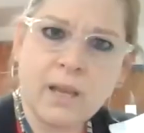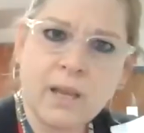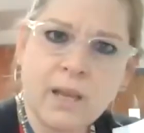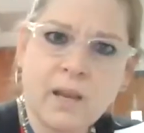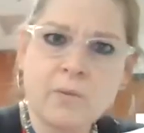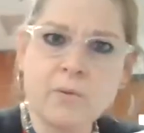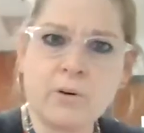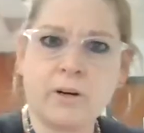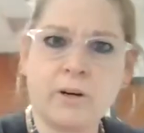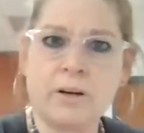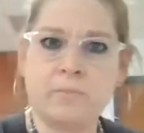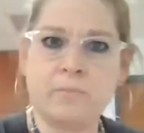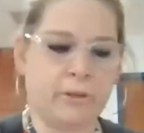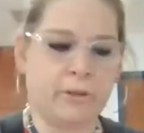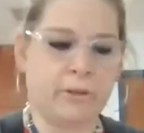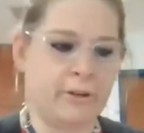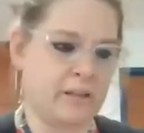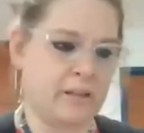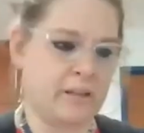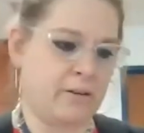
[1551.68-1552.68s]
Camera got
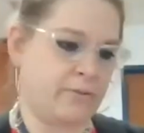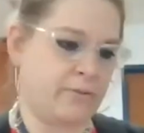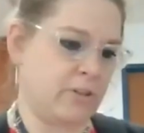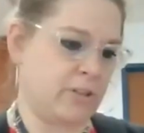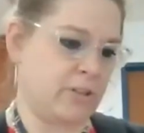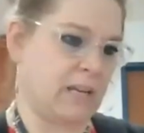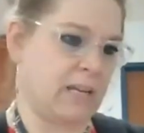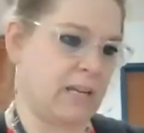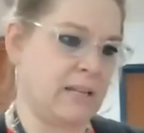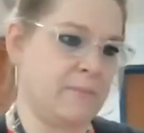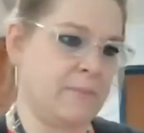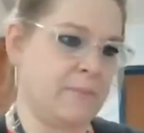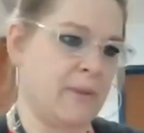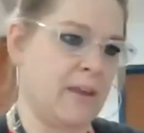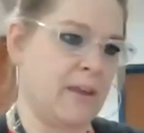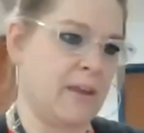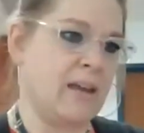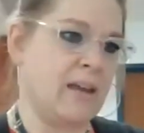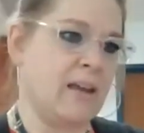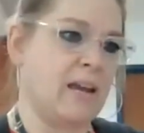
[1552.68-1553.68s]
blurry there for a second.
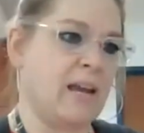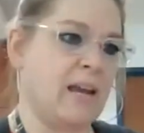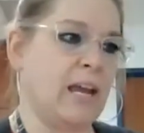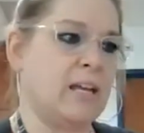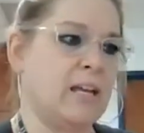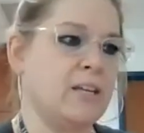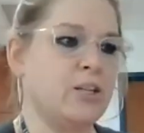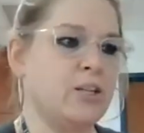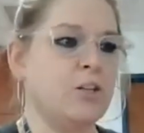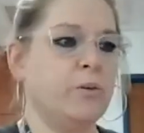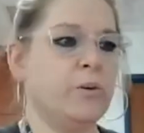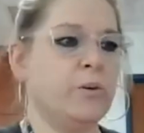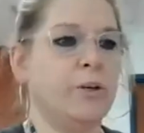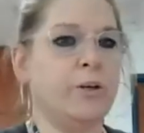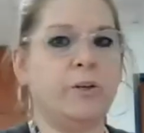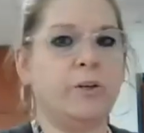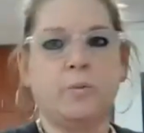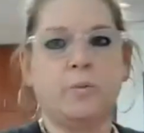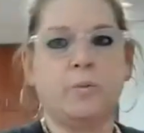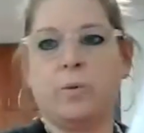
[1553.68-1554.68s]
And you are
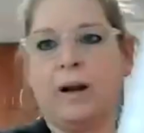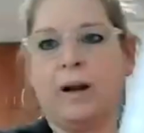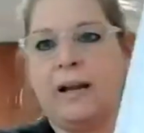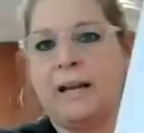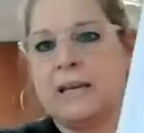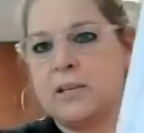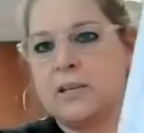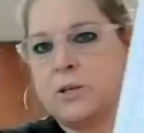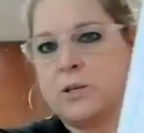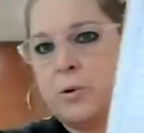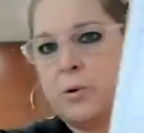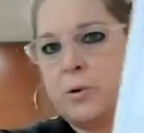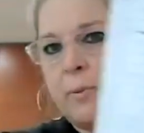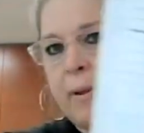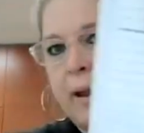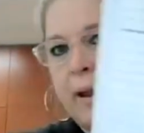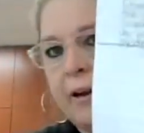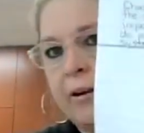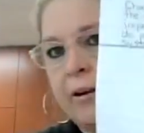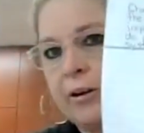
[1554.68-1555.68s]
going to write your
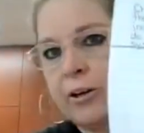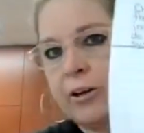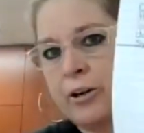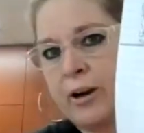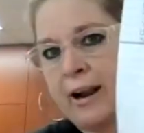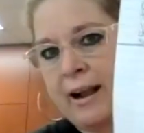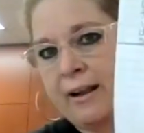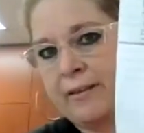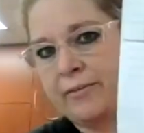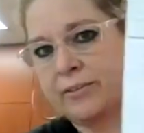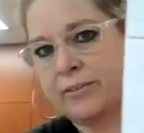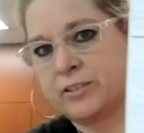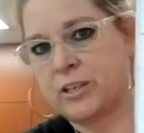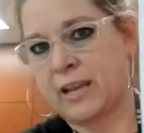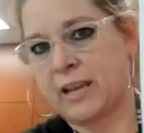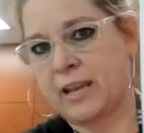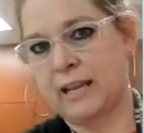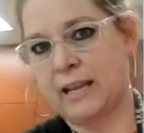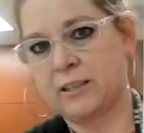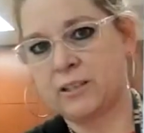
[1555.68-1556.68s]
paragraph
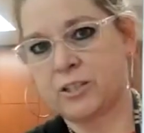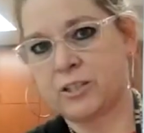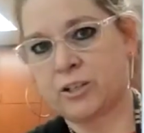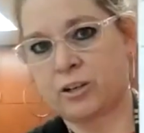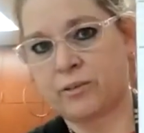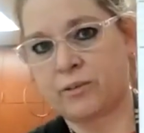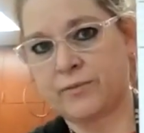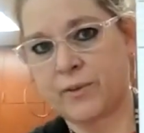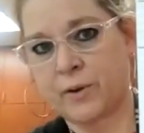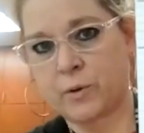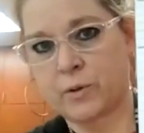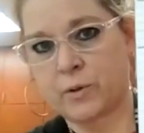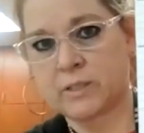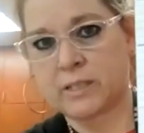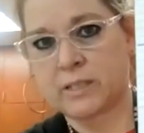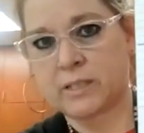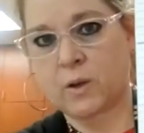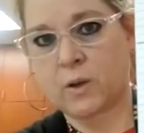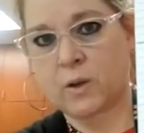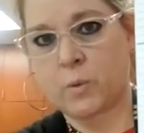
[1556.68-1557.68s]
to answer
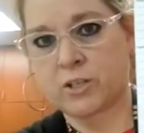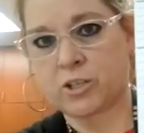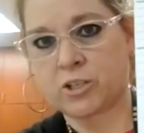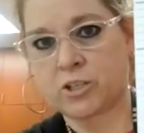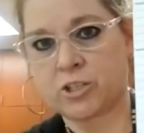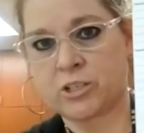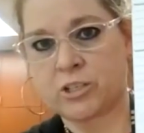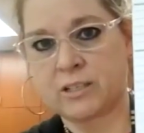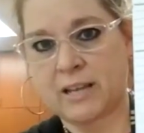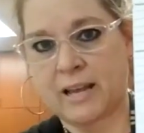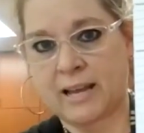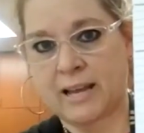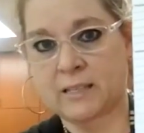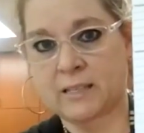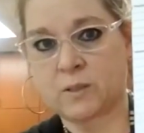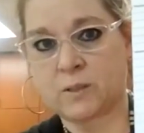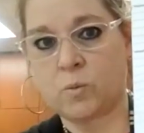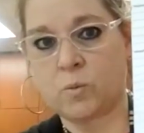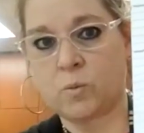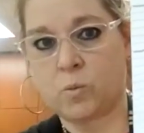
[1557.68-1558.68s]
focusing question
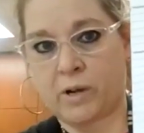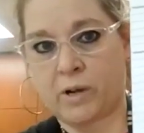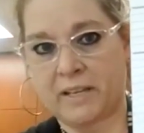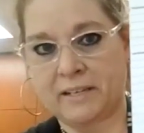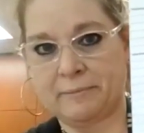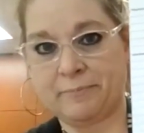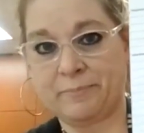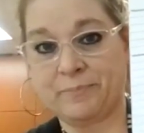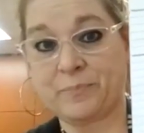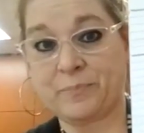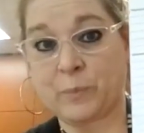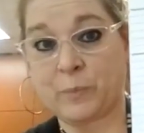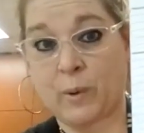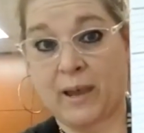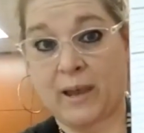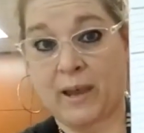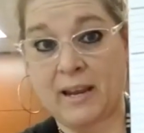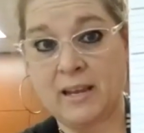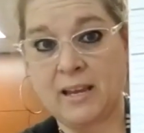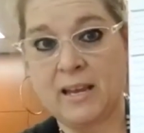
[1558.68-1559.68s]
task 1.
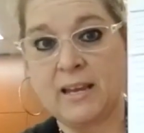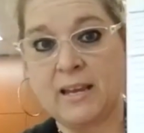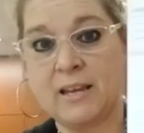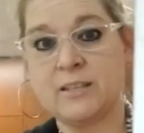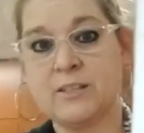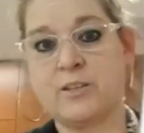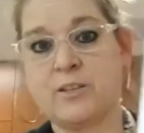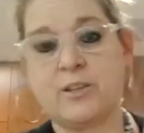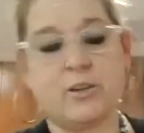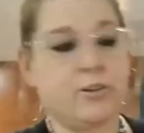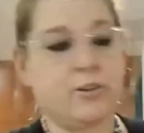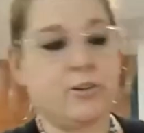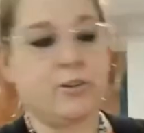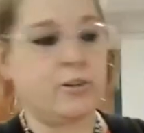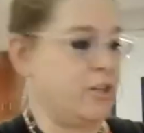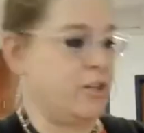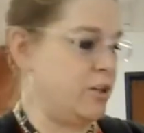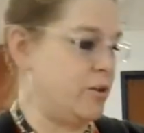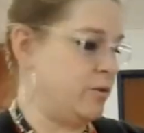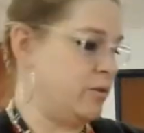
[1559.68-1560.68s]
Okay, so you're
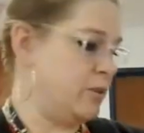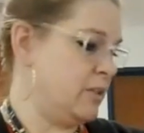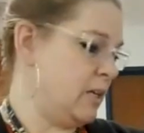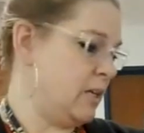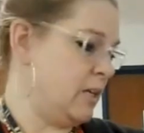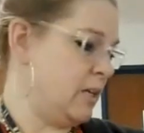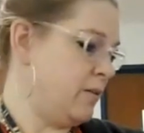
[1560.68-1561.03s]
going to use the